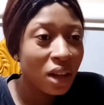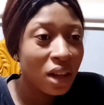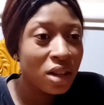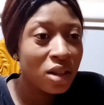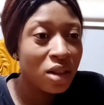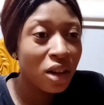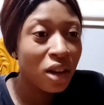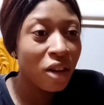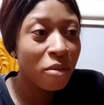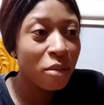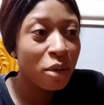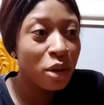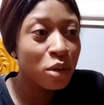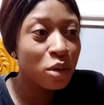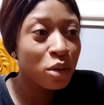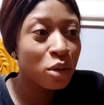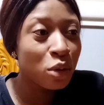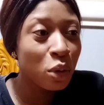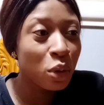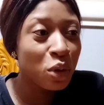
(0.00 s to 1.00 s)
instead of me
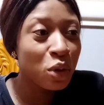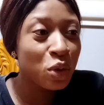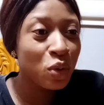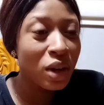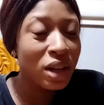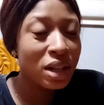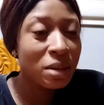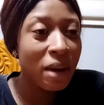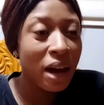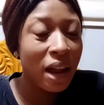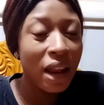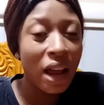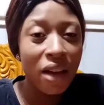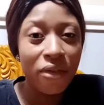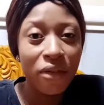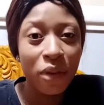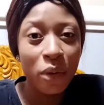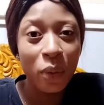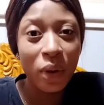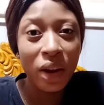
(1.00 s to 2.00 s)
to, you know, stress my
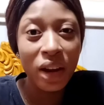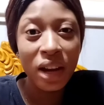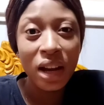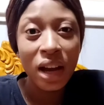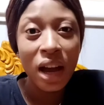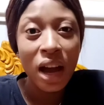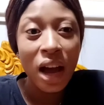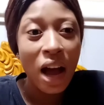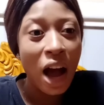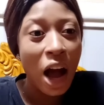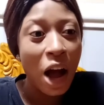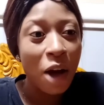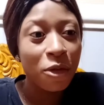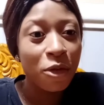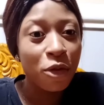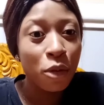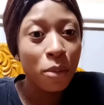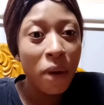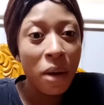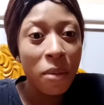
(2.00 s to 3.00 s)
life away and
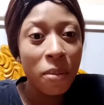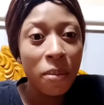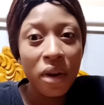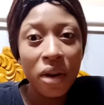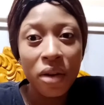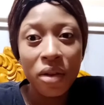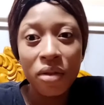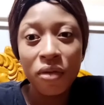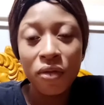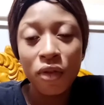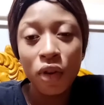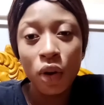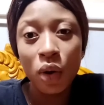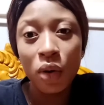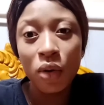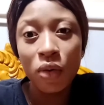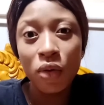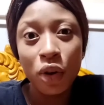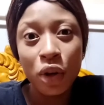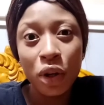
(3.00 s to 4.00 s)
film my birth
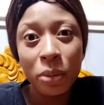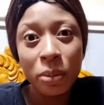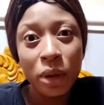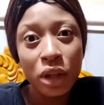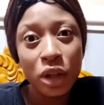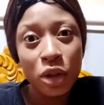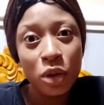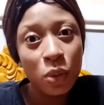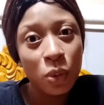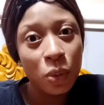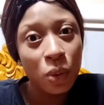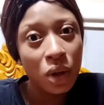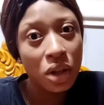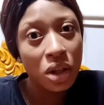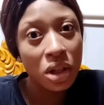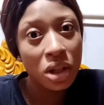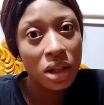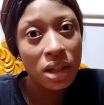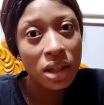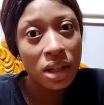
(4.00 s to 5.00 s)
vlog for nobody to
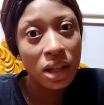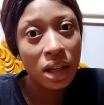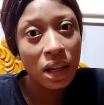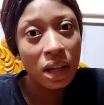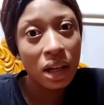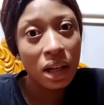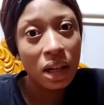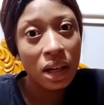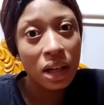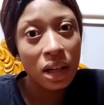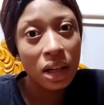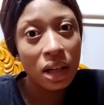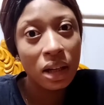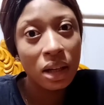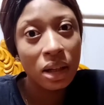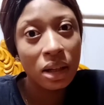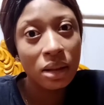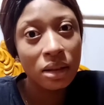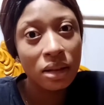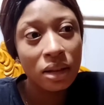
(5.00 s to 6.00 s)
watch it,
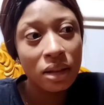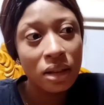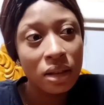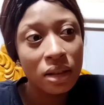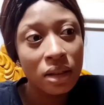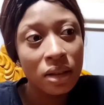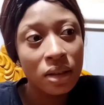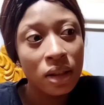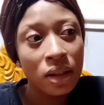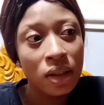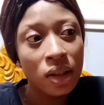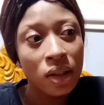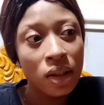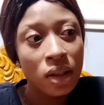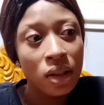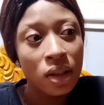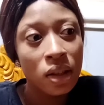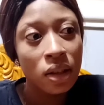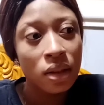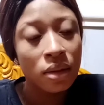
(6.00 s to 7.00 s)
I
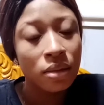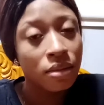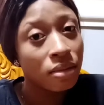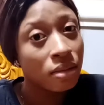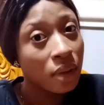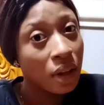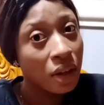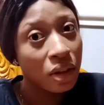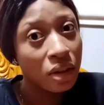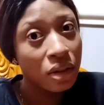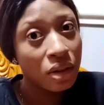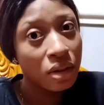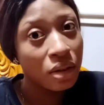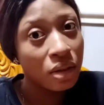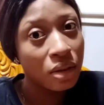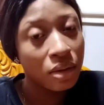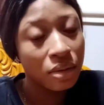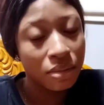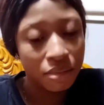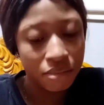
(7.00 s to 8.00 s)
don't
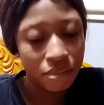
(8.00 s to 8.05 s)
know.